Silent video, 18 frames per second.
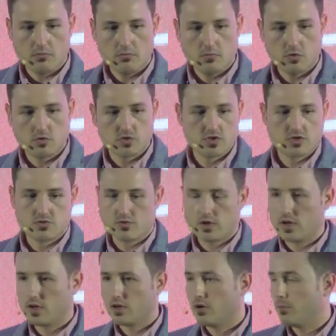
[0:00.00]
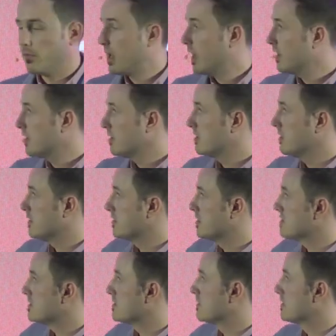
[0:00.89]
You just run a command,
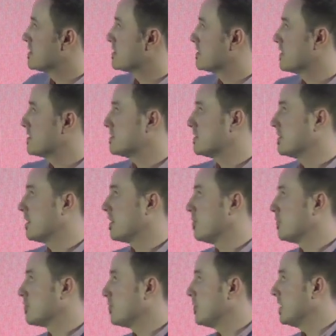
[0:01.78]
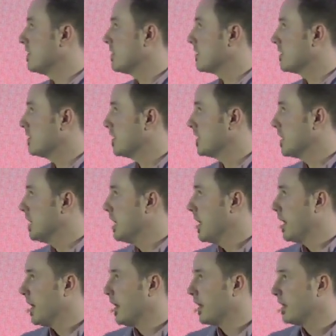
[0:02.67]
this gets done automatically.
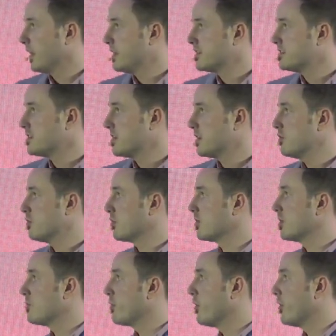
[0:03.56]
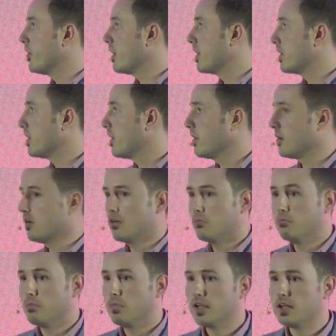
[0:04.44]
And let's say you're deploying on a
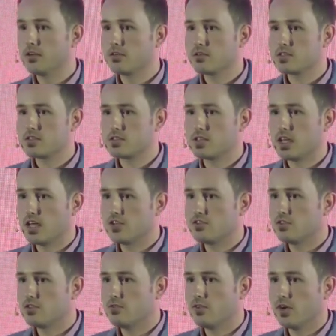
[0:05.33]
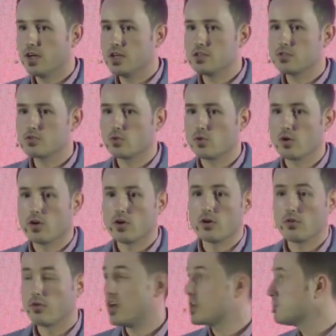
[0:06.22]
Linux edge device or on
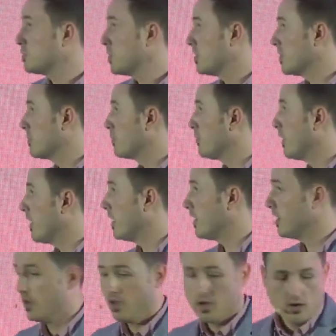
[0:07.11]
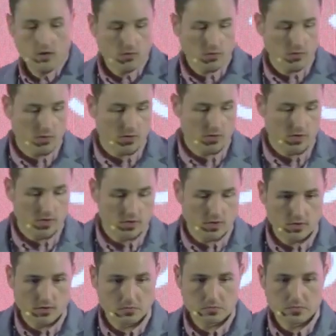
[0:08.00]
a Raspberry Pi
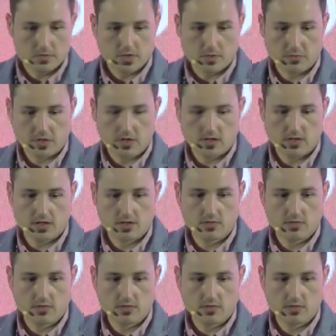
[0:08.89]
or something like that,